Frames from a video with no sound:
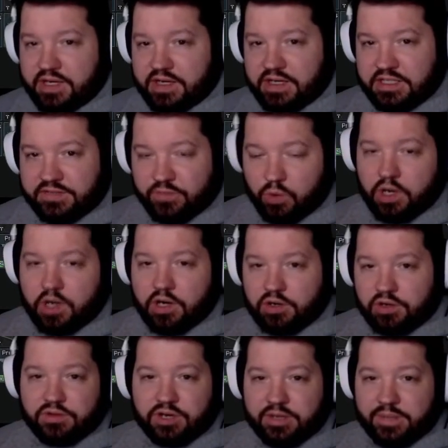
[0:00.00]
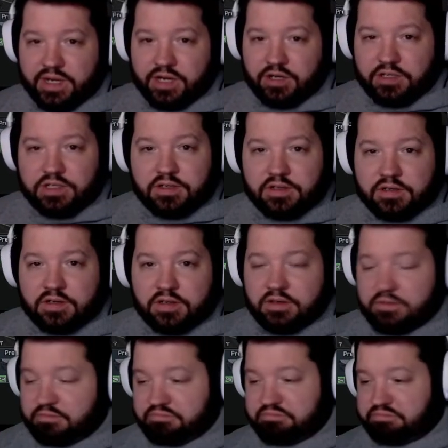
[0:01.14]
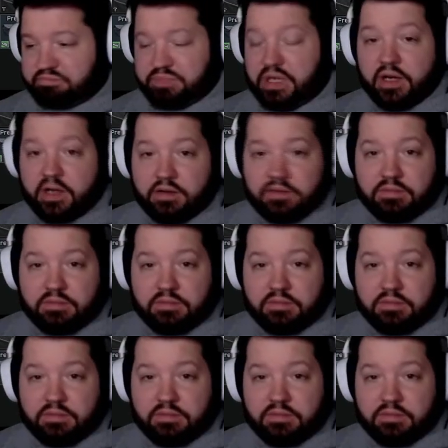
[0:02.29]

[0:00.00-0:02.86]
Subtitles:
is 403 meters, period.